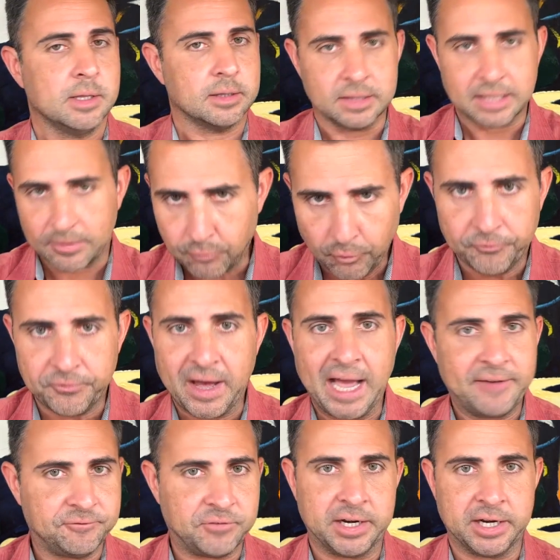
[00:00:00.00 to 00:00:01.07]
level
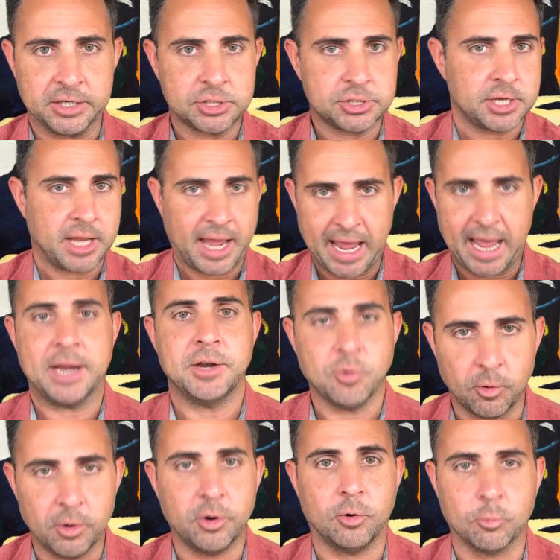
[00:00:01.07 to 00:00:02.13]
5 finished, hand
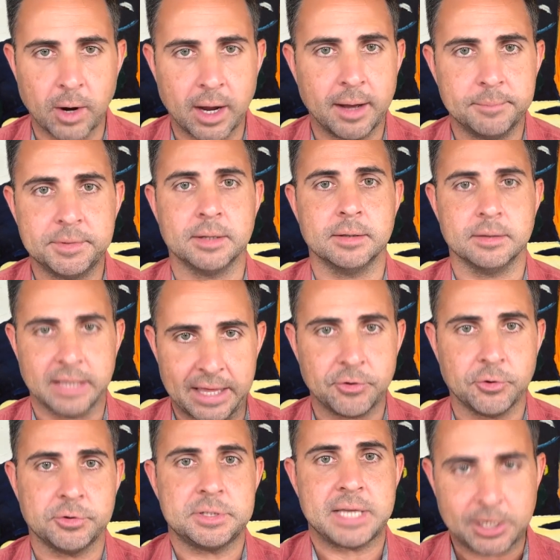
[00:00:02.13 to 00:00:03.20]
oil rubbed
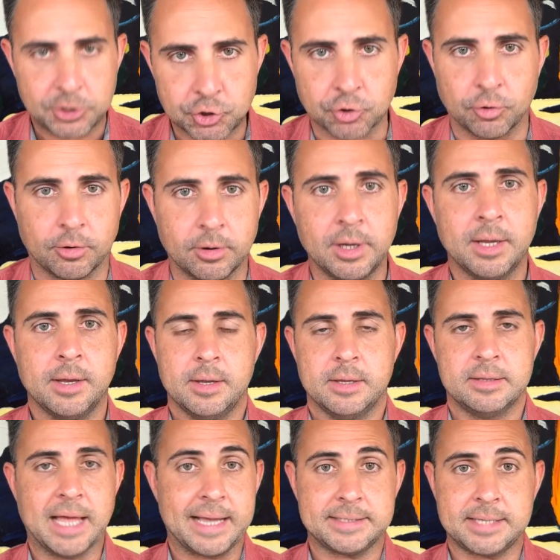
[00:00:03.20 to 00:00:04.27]
leather sectional.
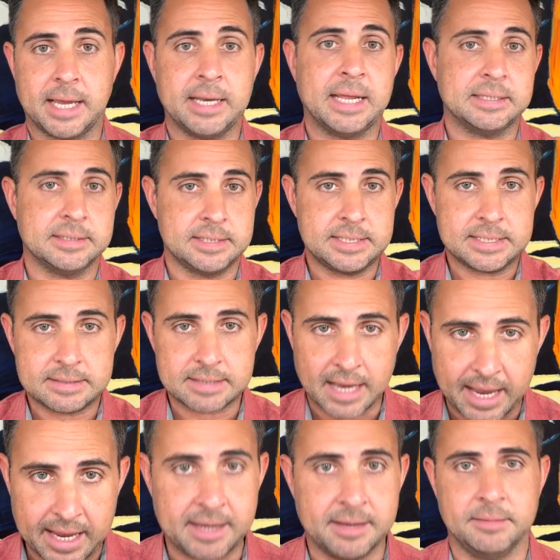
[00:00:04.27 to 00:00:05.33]
That's an
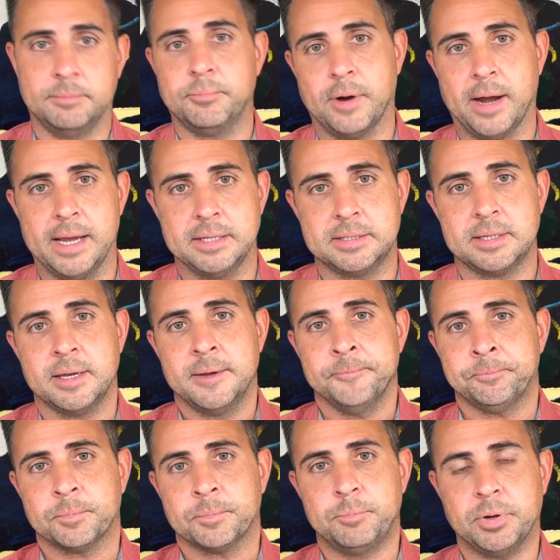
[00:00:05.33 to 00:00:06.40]
insane price.
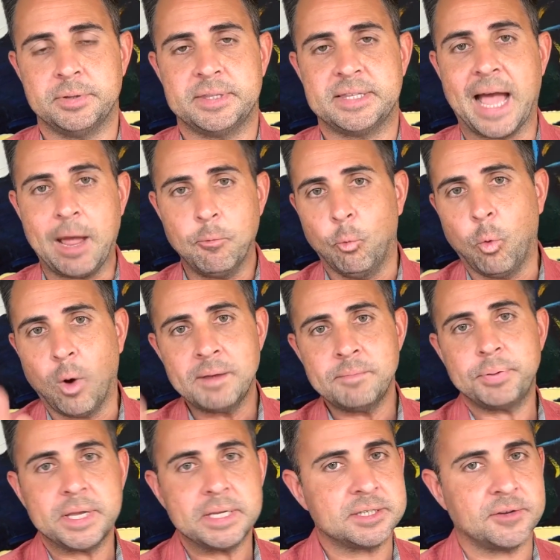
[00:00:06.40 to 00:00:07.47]
But that one
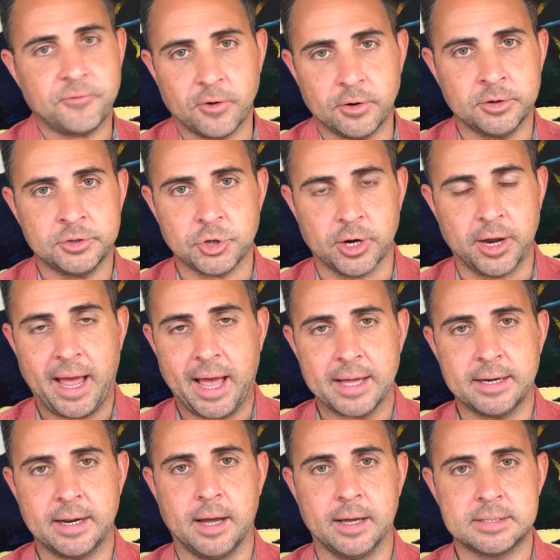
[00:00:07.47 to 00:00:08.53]
piece of furniture had
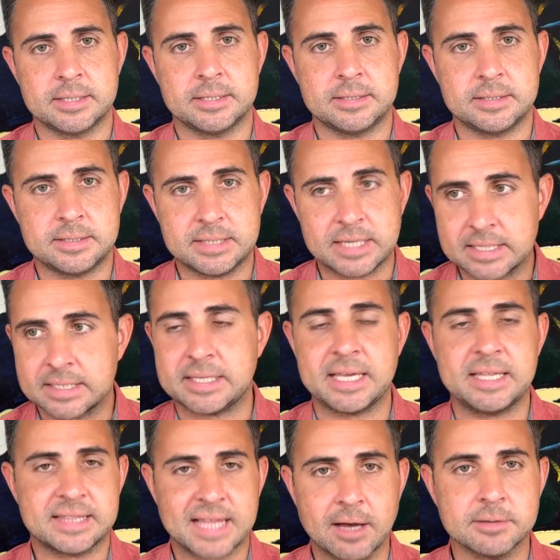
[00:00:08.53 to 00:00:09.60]
a
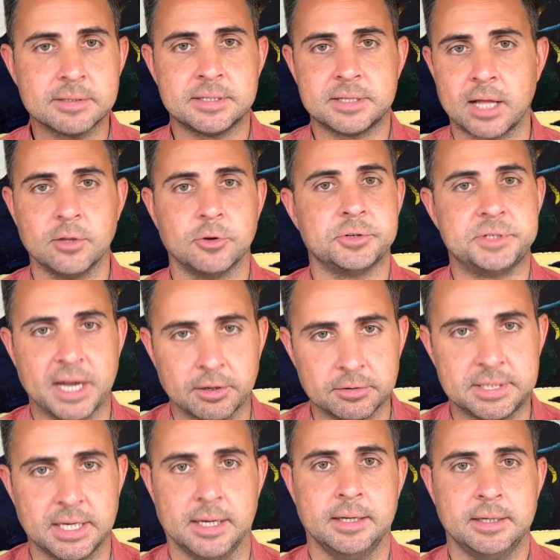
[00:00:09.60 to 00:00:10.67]
$60,000
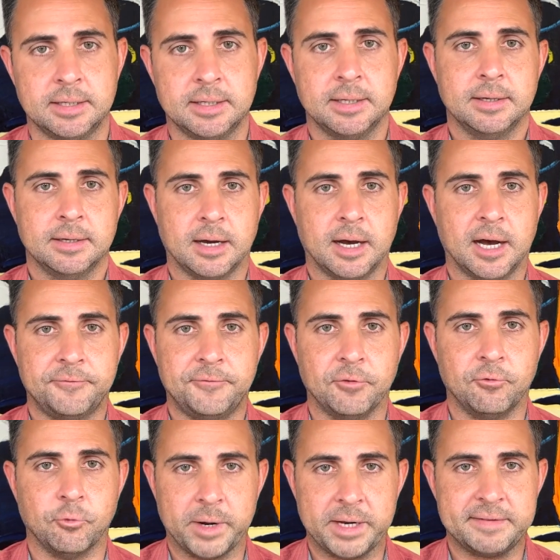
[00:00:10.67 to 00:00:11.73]
delta off
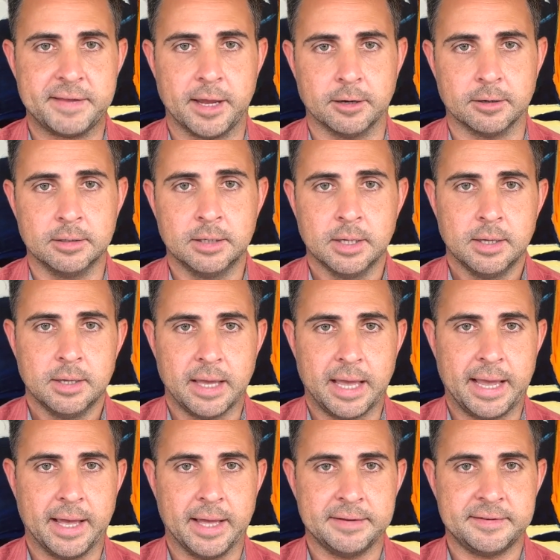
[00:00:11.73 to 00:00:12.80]
of retail.
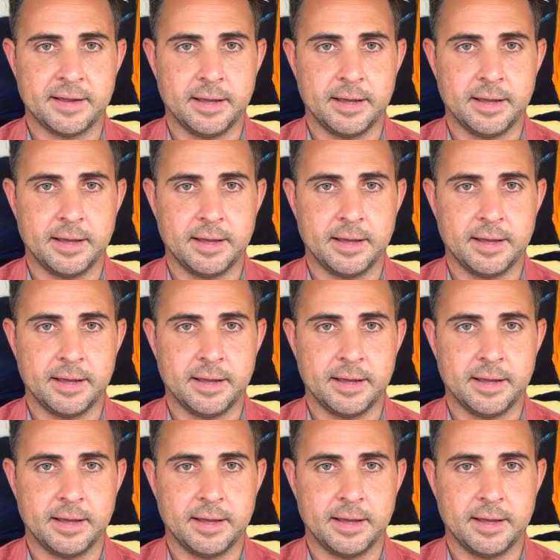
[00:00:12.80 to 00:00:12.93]
And